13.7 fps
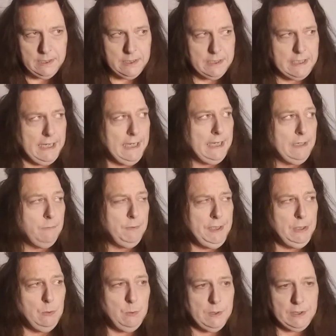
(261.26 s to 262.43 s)
saying, we
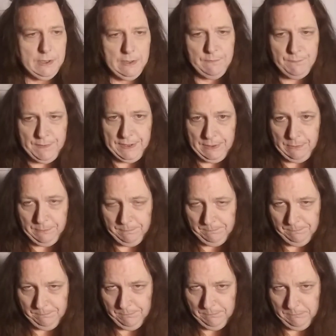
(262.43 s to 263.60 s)
know what's good for you.
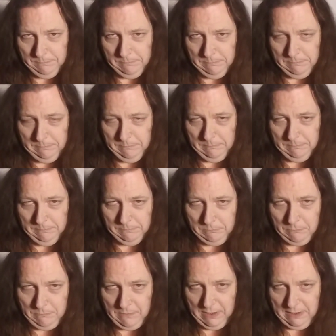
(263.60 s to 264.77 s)
Mm,
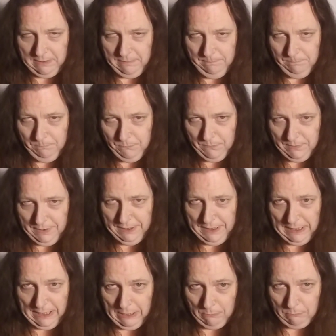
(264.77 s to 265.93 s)

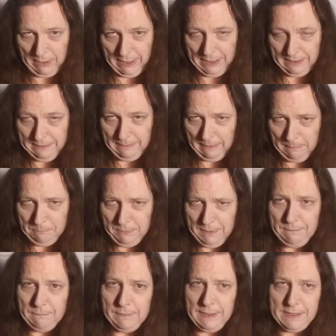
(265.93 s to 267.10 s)
yeah, right. I'll
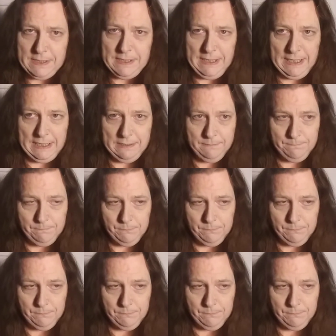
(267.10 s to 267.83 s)
believe it when I see it.